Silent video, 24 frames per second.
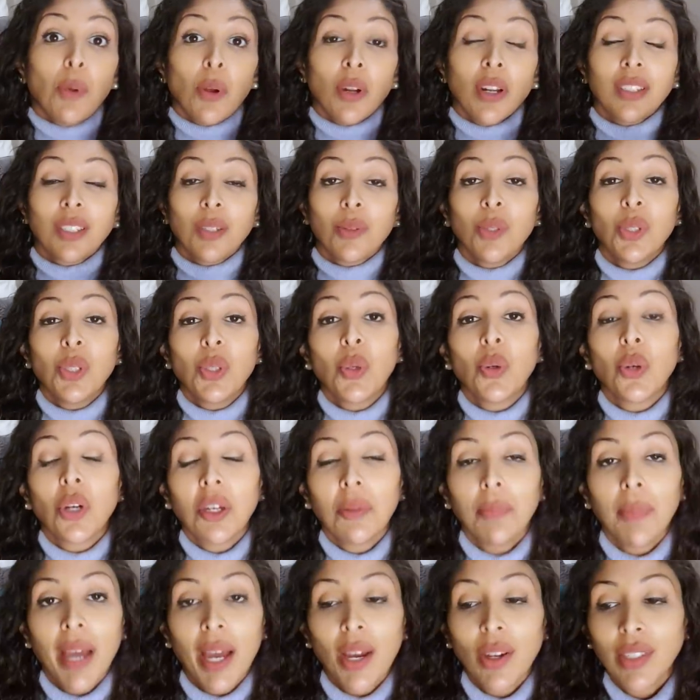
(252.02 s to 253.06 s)
product I want to talk
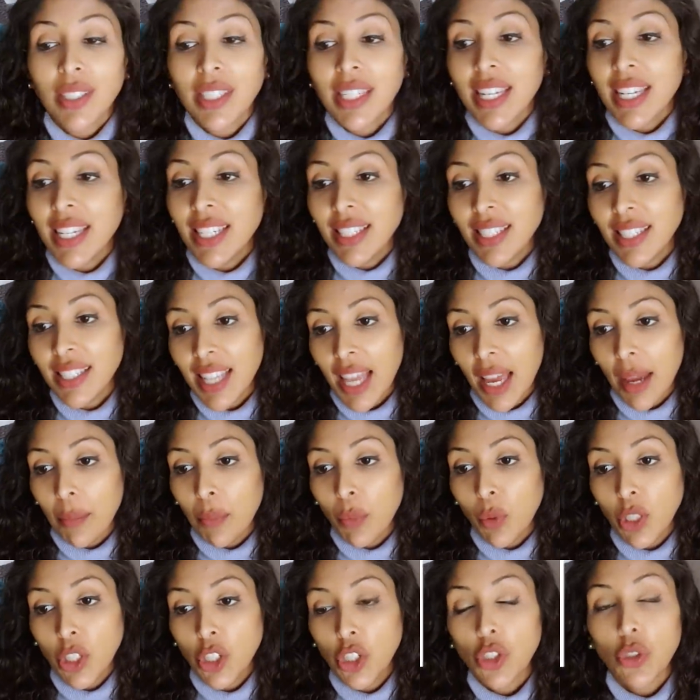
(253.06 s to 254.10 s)
about is their
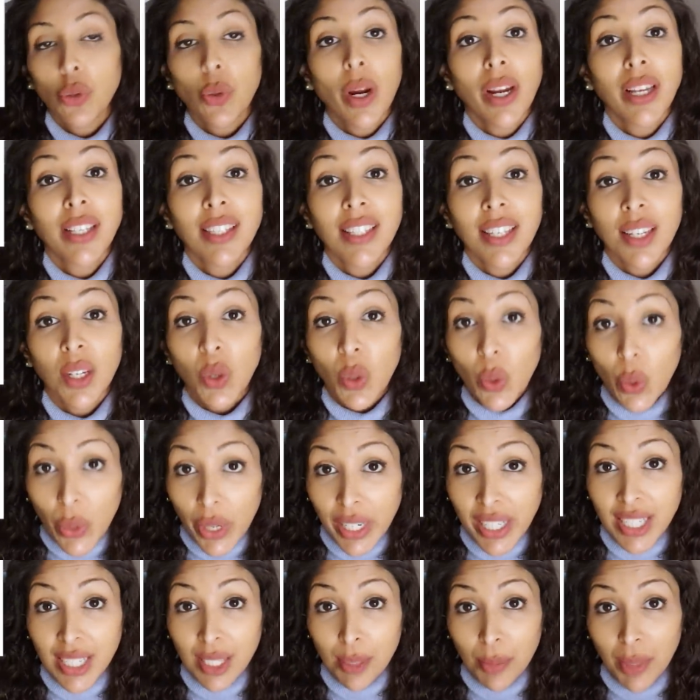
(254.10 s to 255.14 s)
moisturizing
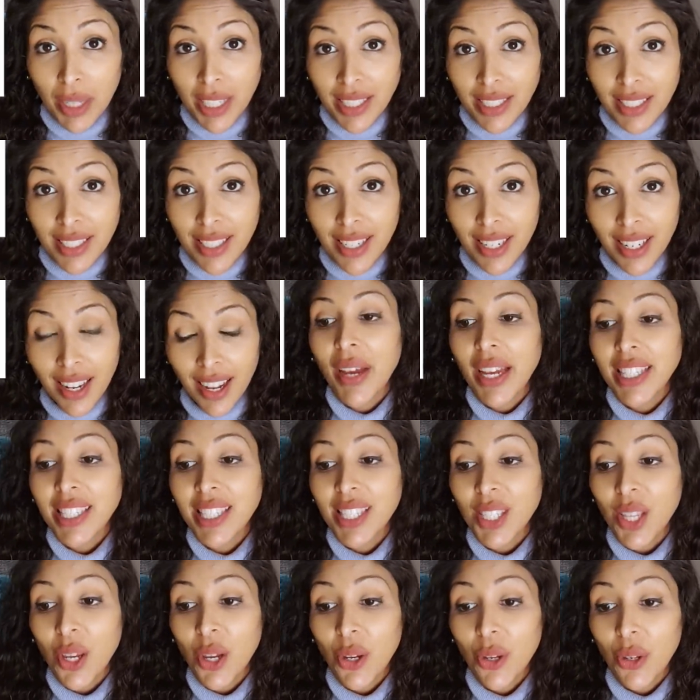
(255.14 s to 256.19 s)
ointment. And
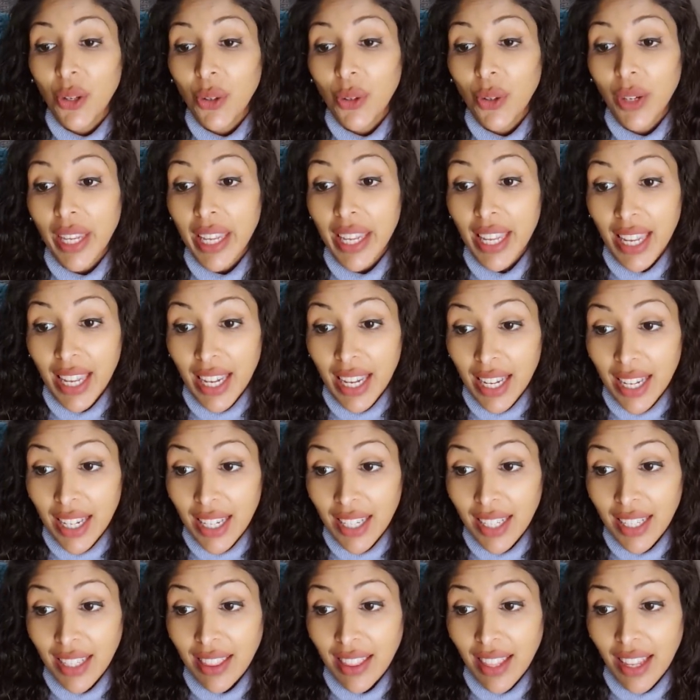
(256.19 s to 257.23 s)
so
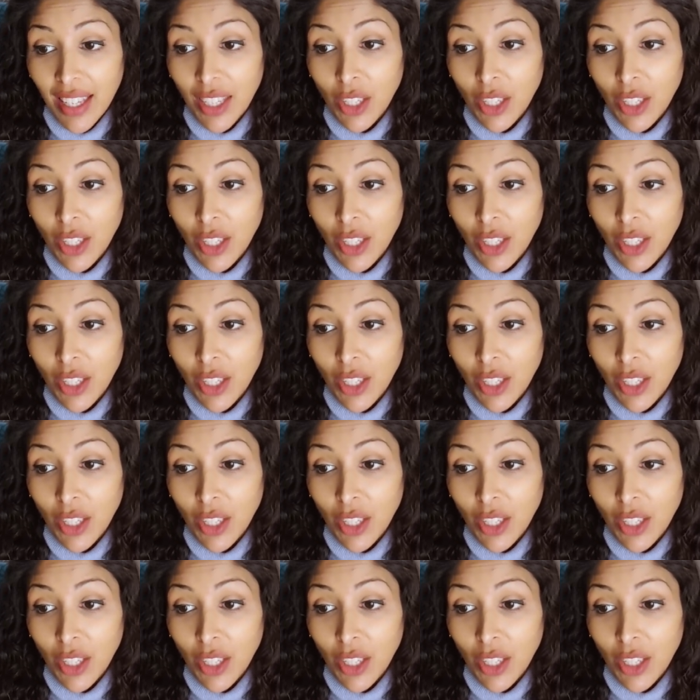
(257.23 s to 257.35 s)
here they